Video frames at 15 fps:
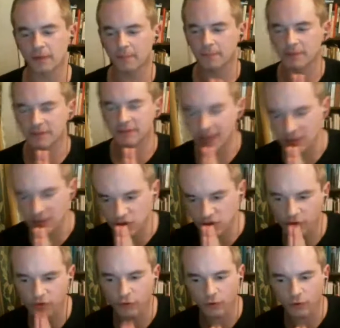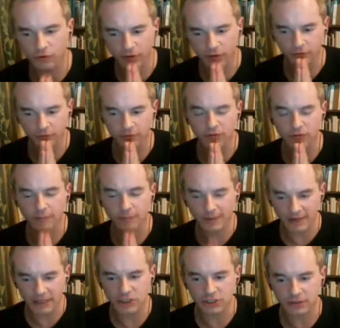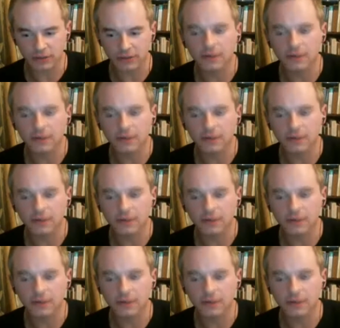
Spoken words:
potential source of discrimination.